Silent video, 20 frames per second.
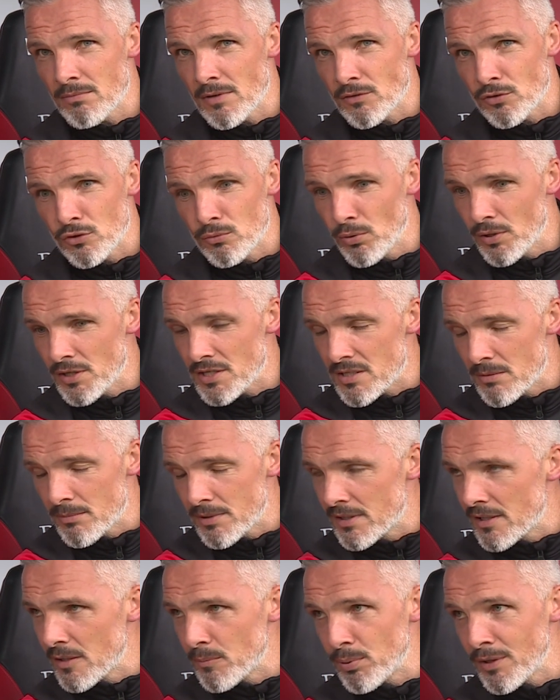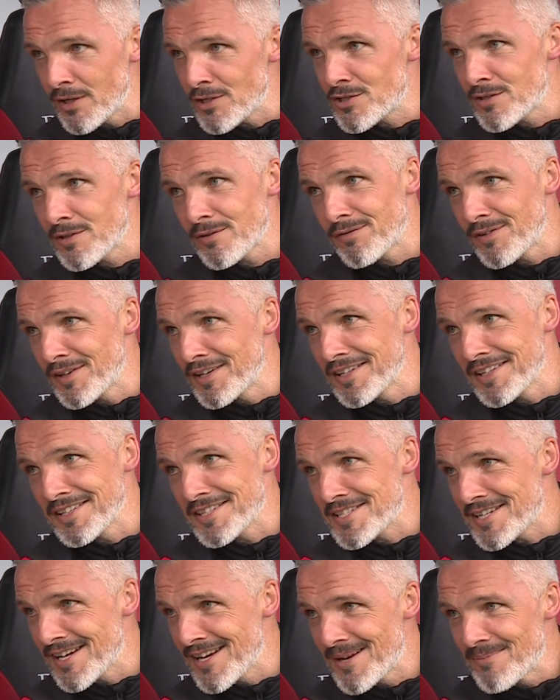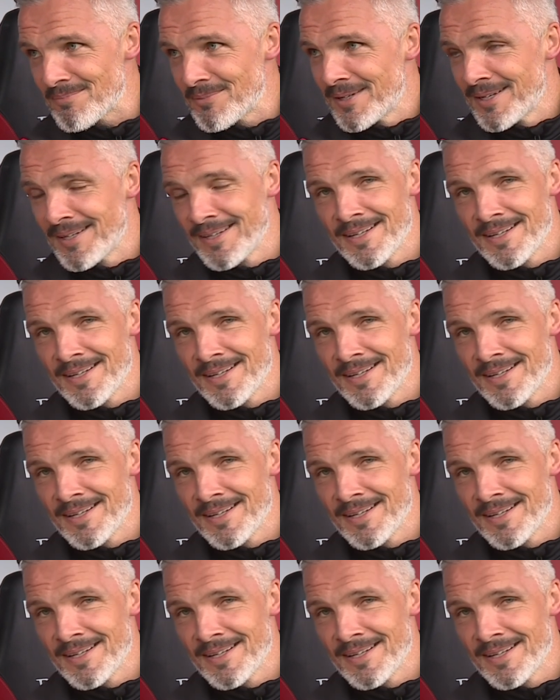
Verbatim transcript: The two boys in the middle of the pitch, Flinney and Sam,